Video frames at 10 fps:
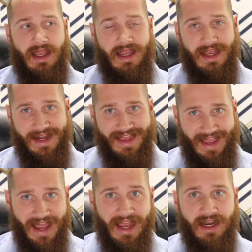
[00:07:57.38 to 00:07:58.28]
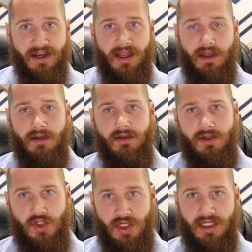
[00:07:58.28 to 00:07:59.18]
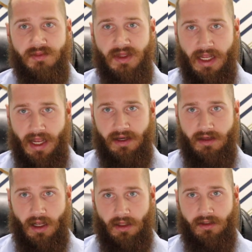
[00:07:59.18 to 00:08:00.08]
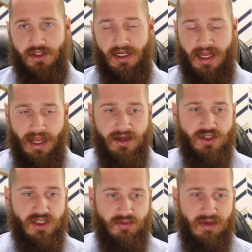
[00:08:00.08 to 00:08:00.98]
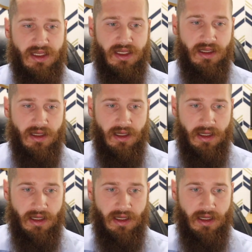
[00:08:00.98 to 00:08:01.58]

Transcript: it can just be head knowledge. It can just be